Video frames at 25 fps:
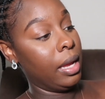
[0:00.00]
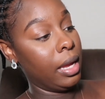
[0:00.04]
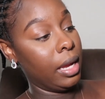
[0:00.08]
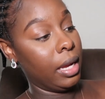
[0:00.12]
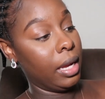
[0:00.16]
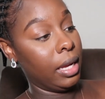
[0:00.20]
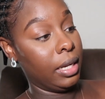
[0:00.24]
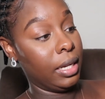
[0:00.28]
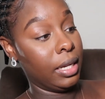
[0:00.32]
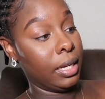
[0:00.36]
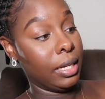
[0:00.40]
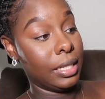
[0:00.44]

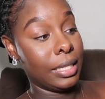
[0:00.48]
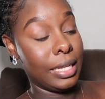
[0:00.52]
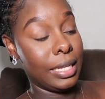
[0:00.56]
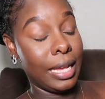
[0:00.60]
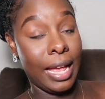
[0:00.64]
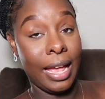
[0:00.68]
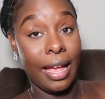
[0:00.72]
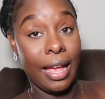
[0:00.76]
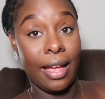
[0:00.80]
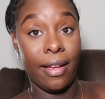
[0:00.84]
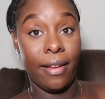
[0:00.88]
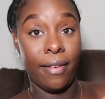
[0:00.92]
It does
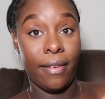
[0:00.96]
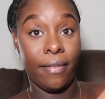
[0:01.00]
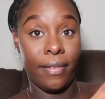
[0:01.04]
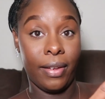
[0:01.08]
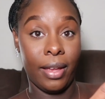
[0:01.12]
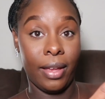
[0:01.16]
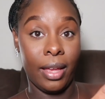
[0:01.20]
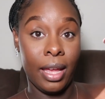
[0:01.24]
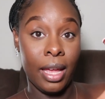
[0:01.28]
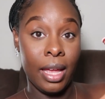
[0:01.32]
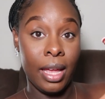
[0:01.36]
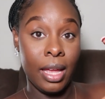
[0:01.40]
have
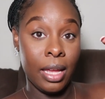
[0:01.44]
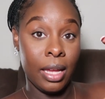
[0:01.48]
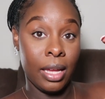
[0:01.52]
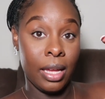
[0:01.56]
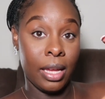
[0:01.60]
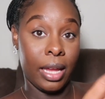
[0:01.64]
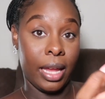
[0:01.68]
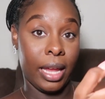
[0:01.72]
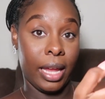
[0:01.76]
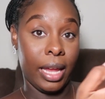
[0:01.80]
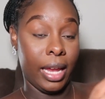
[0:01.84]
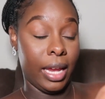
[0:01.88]

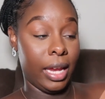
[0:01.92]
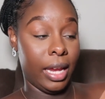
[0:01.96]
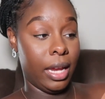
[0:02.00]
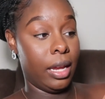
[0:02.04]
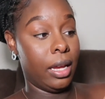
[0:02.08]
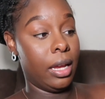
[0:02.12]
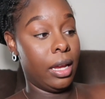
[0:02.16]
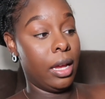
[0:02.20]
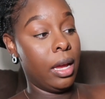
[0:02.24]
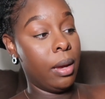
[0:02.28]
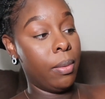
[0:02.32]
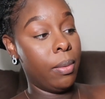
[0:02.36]

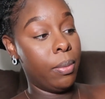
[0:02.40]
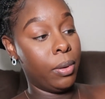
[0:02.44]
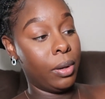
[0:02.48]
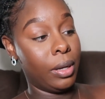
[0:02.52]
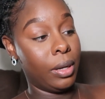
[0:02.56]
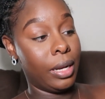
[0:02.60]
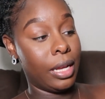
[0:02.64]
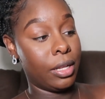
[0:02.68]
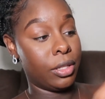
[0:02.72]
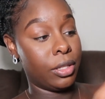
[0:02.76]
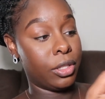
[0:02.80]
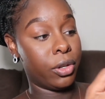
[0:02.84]
a
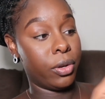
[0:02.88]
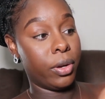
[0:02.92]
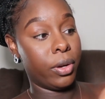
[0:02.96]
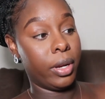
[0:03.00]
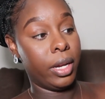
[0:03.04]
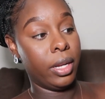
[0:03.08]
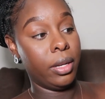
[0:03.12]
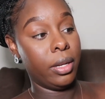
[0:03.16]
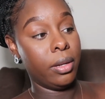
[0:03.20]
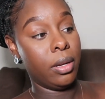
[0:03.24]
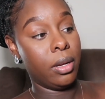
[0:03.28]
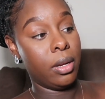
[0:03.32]
pull-out
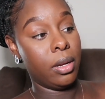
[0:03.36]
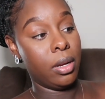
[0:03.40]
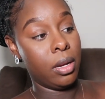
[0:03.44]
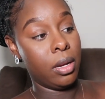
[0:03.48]
screen.